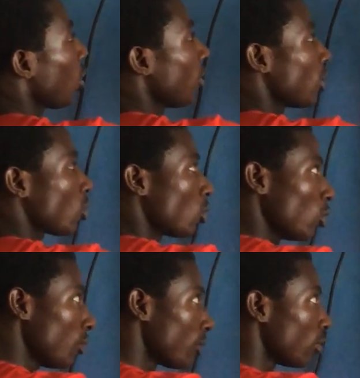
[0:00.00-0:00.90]
Q is
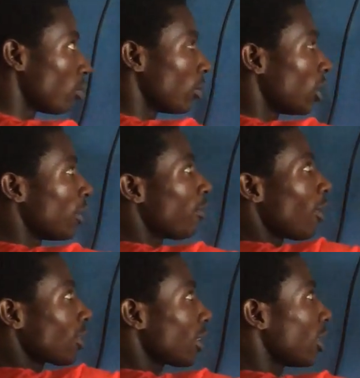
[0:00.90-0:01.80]
true in the
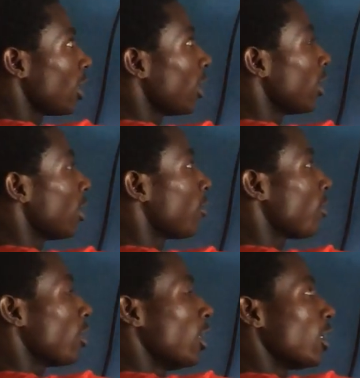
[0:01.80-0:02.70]
first in
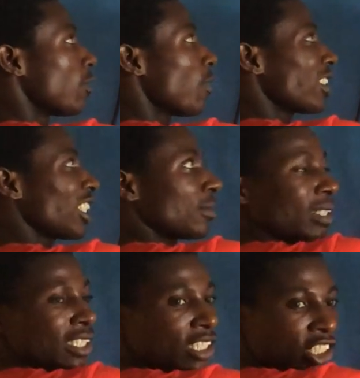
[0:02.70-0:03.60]
the first
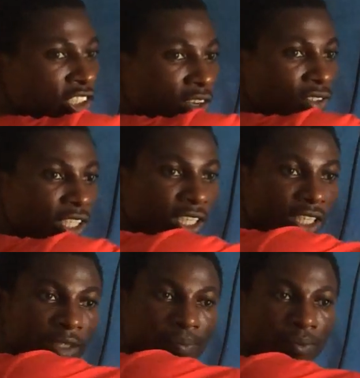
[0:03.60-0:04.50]
statement in each of
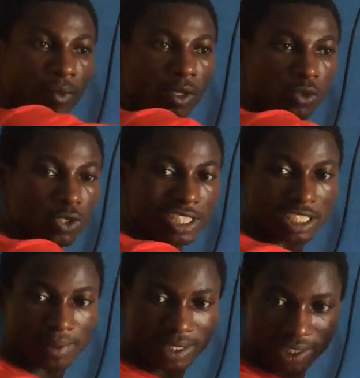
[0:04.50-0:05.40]
the two
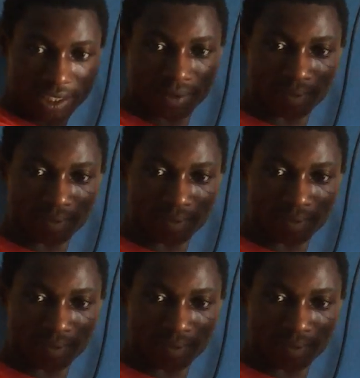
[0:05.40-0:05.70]
statements,